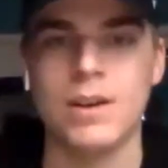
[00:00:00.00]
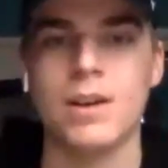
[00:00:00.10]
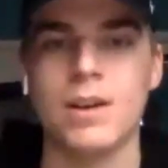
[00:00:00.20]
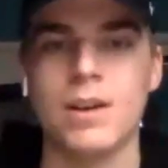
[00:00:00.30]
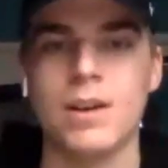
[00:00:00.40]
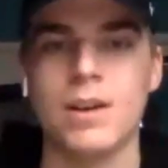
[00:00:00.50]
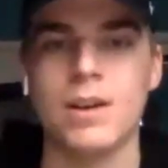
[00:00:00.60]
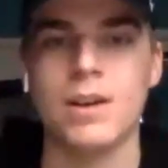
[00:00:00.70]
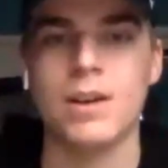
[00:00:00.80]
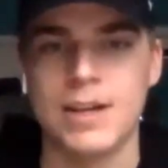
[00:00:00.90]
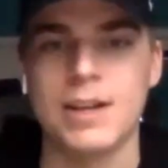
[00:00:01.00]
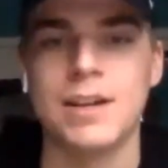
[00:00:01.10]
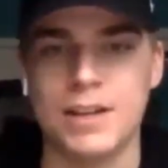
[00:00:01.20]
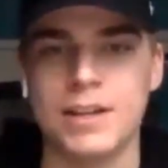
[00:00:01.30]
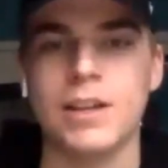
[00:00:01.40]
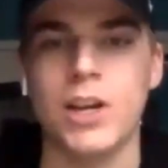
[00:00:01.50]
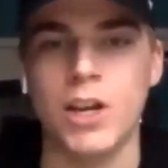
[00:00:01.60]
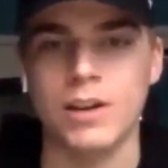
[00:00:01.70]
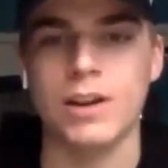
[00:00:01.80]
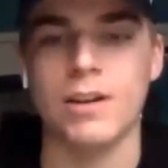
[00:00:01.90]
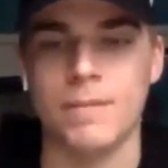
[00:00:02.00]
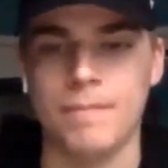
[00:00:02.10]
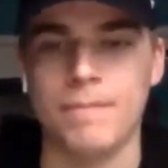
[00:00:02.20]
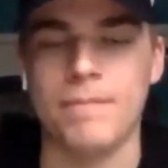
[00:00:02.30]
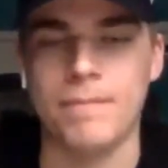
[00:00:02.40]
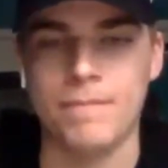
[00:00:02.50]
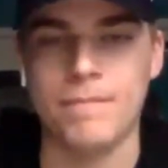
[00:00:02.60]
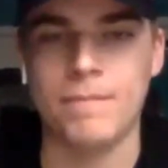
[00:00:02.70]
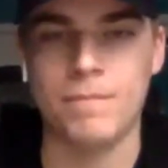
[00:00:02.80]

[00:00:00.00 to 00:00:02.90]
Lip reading: influencers that way. I